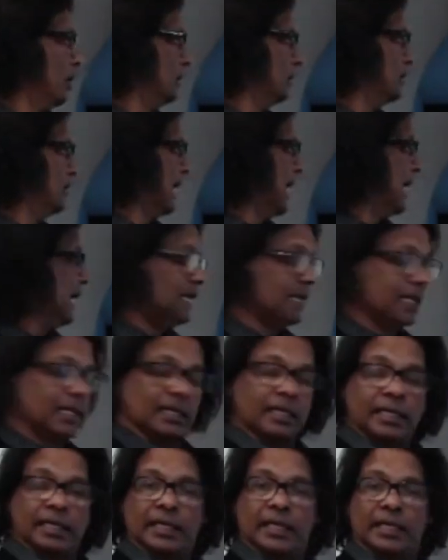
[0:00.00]
that
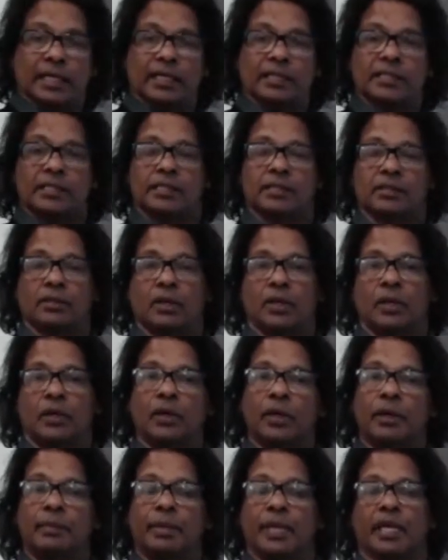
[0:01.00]
is
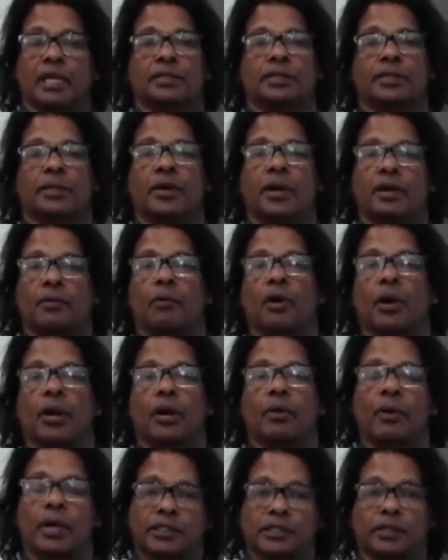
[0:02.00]
good because you don't have to
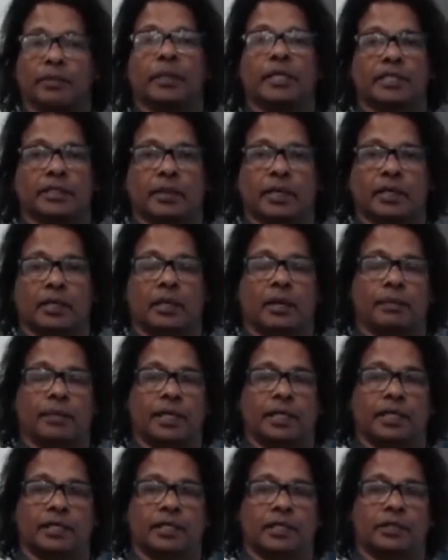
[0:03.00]
worry quite so much about
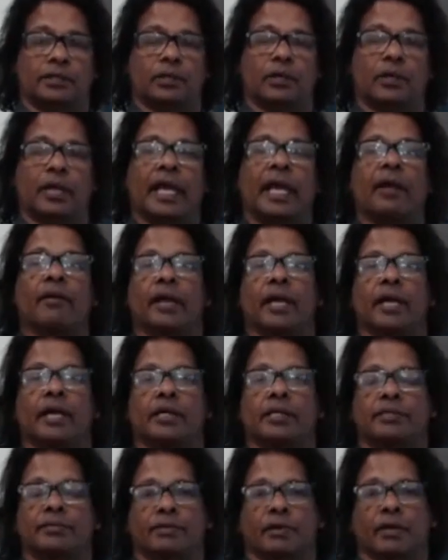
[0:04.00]
competition. So
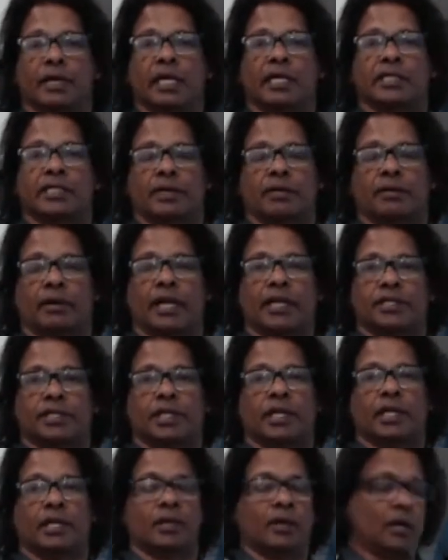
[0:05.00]
areas for
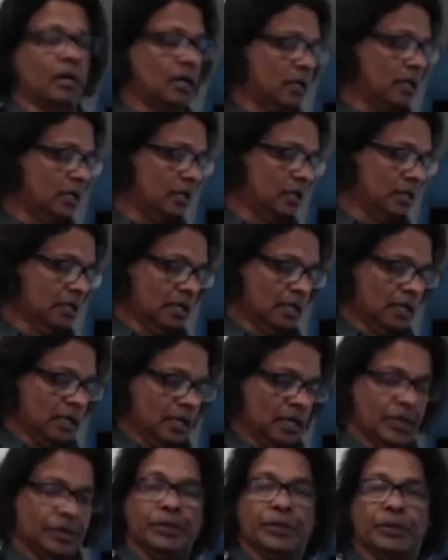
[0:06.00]
consideration are
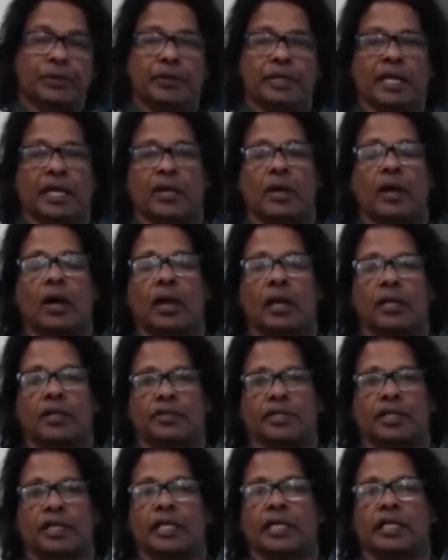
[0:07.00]
new
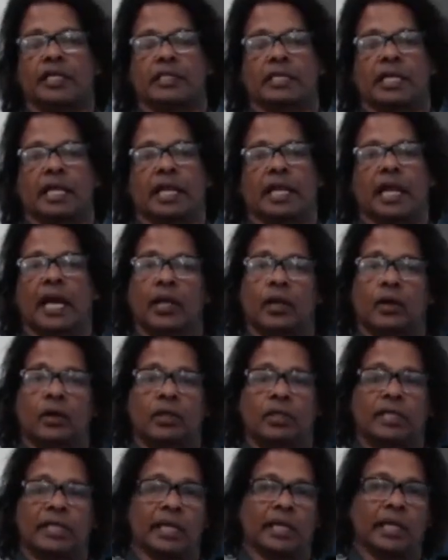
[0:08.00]
technologies like
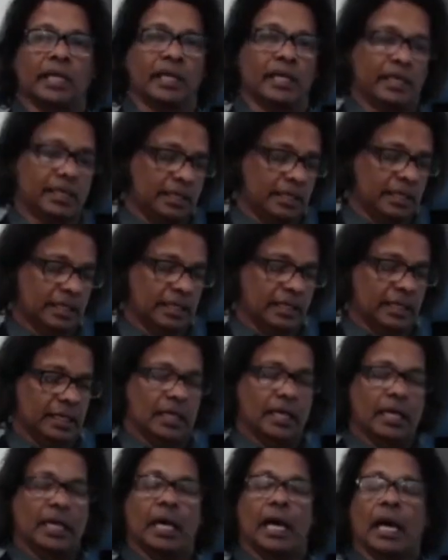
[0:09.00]
IoT,
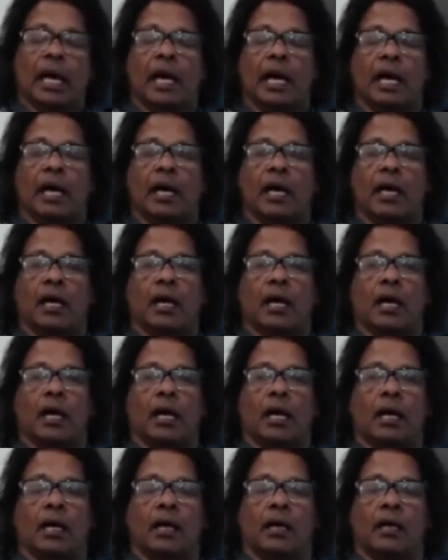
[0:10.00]
uh,
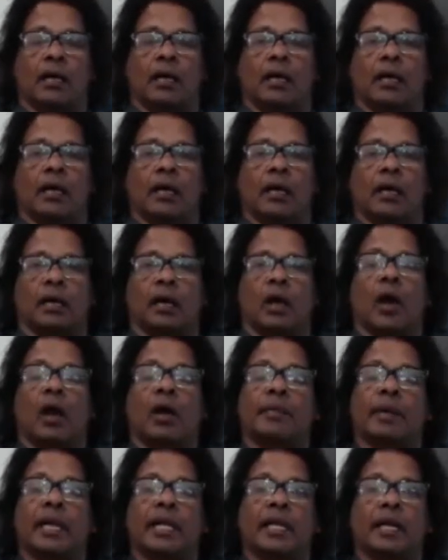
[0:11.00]
uh, uh,
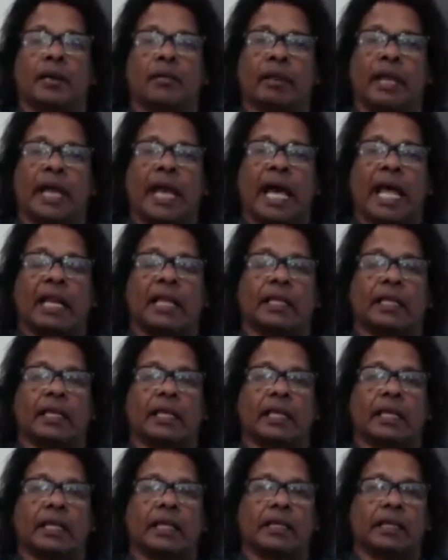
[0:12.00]
augmented
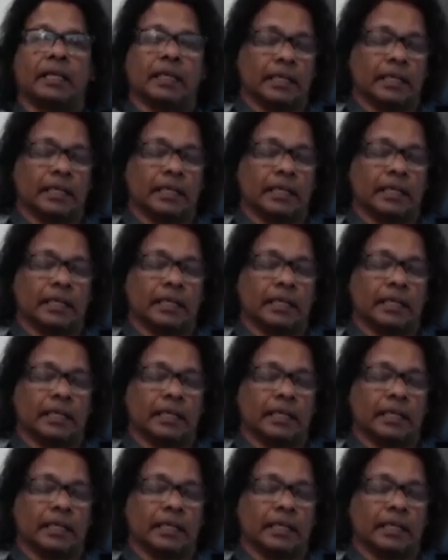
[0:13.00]
reality,